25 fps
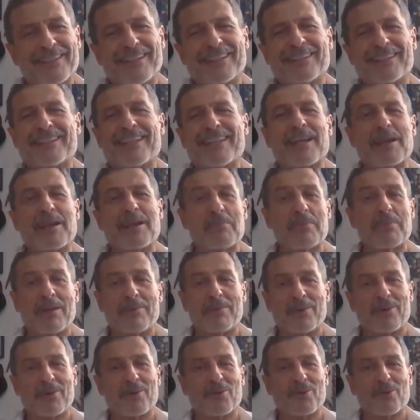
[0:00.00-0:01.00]
count
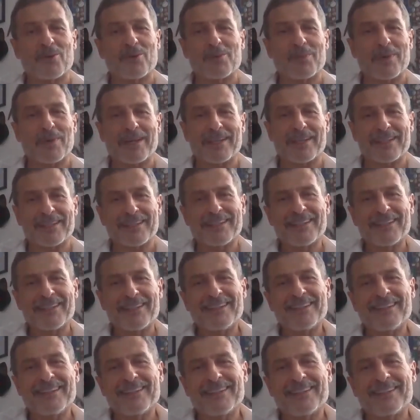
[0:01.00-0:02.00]
and I remember
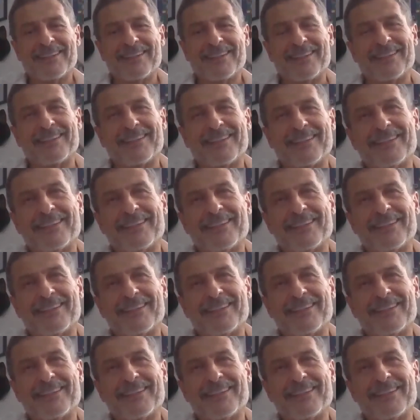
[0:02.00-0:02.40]
all my